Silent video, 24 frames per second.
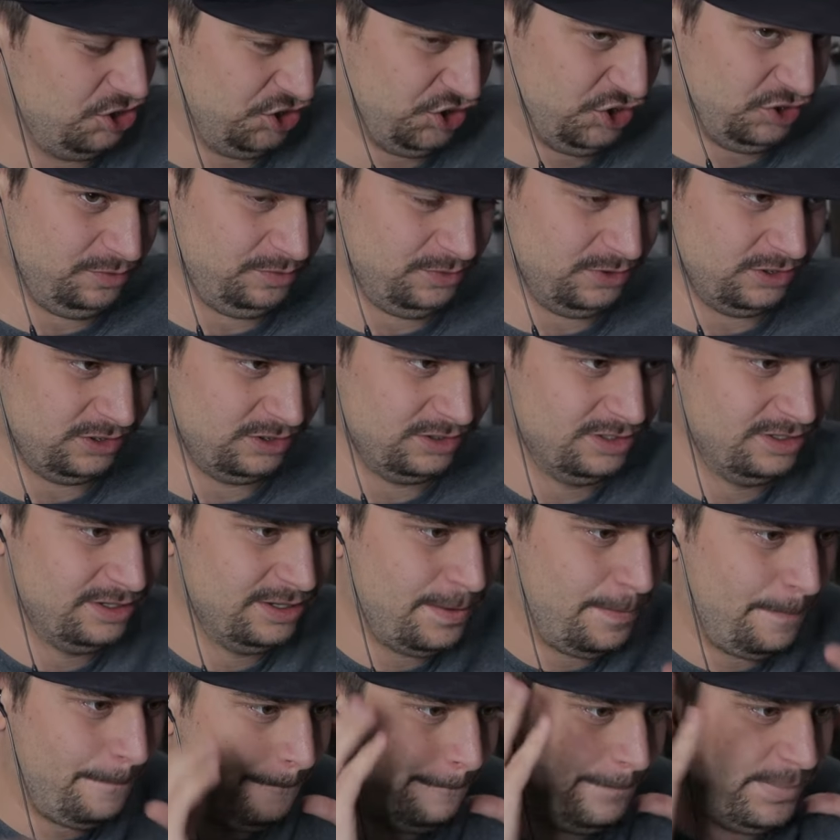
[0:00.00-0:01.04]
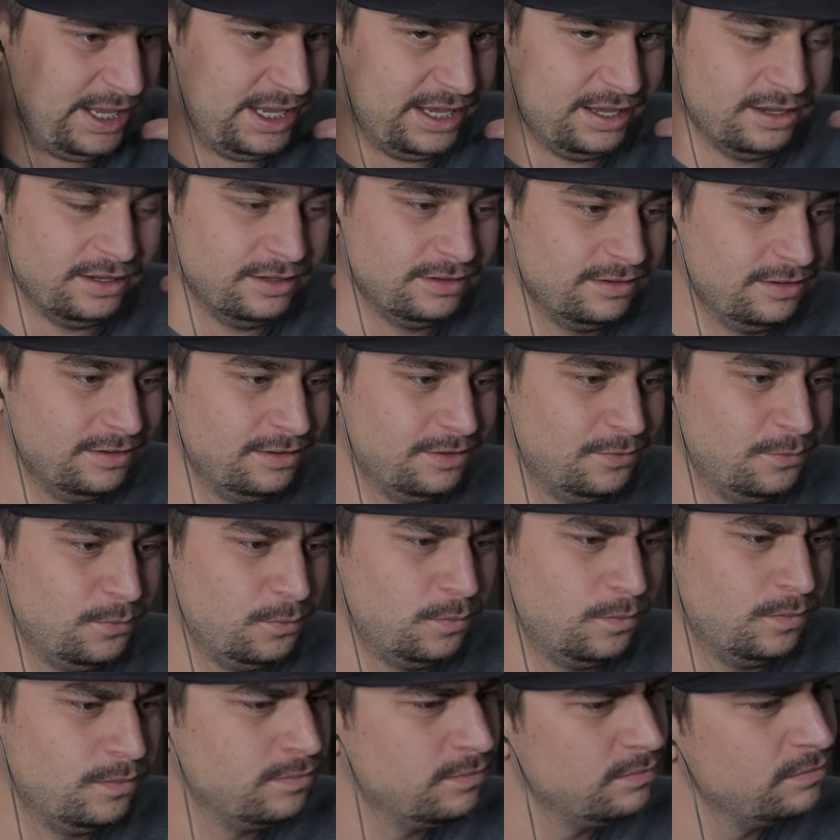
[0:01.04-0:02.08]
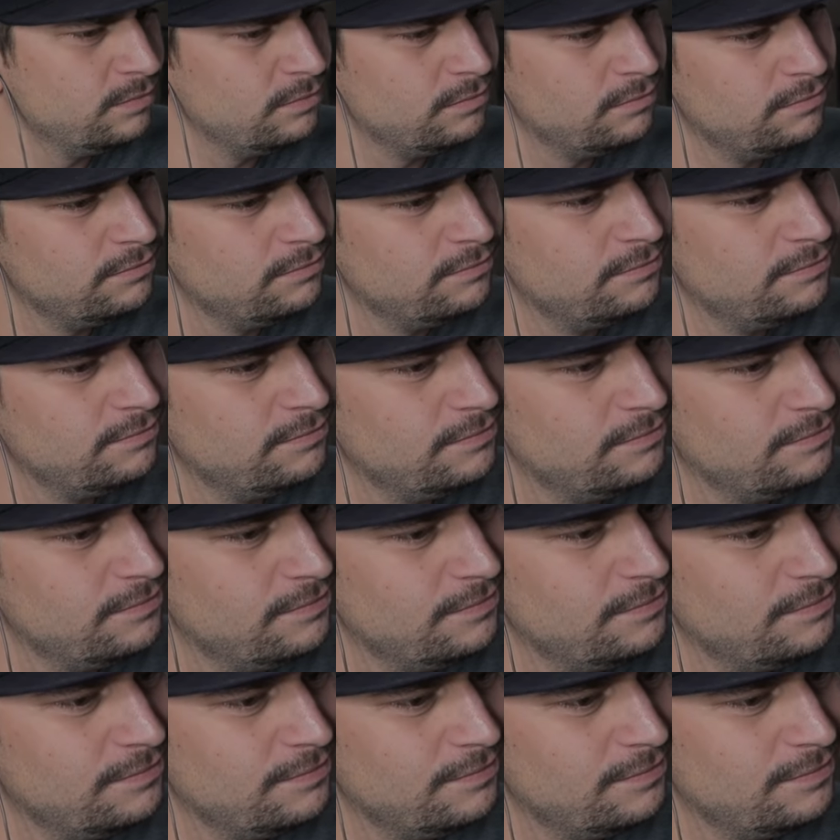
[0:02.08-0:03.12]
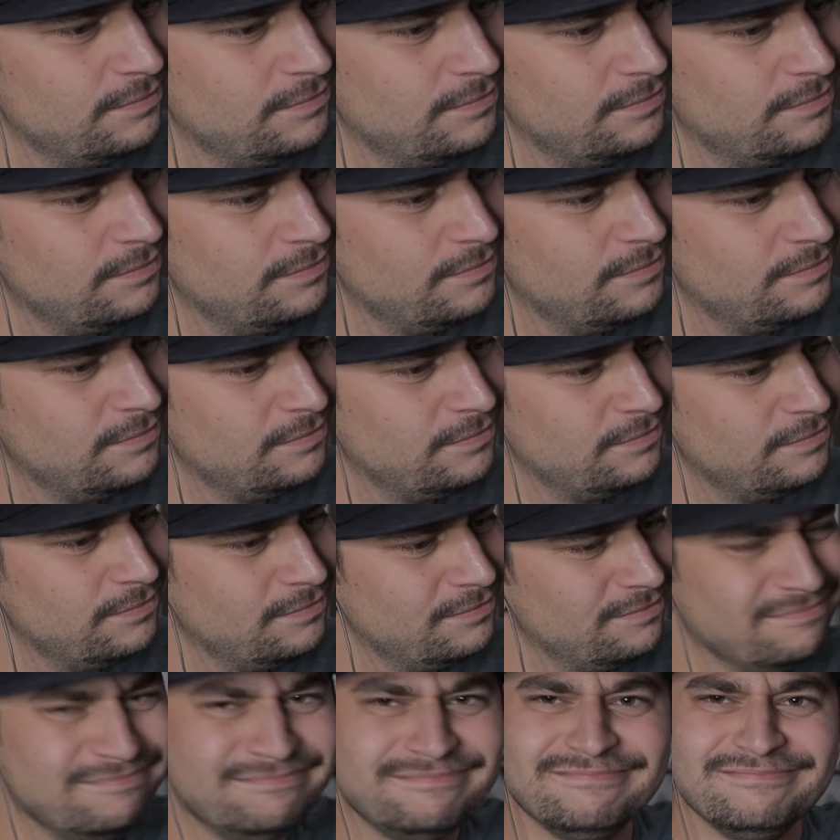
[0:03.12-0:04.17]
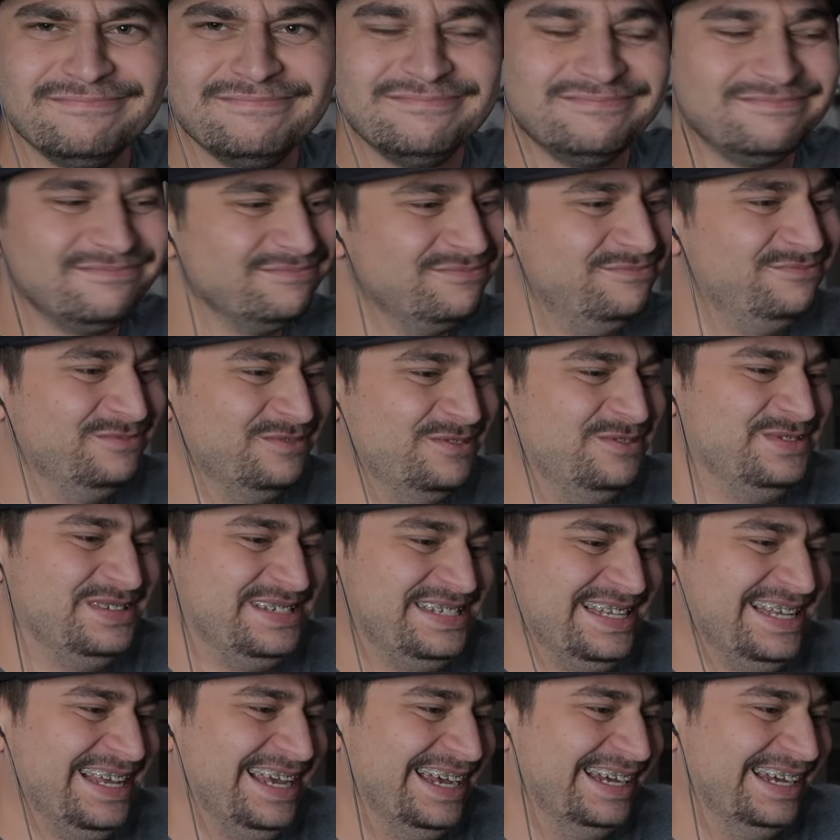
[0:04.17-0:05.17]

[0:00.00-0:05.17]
it's the big. What? Fly to Chorh-Gom Prison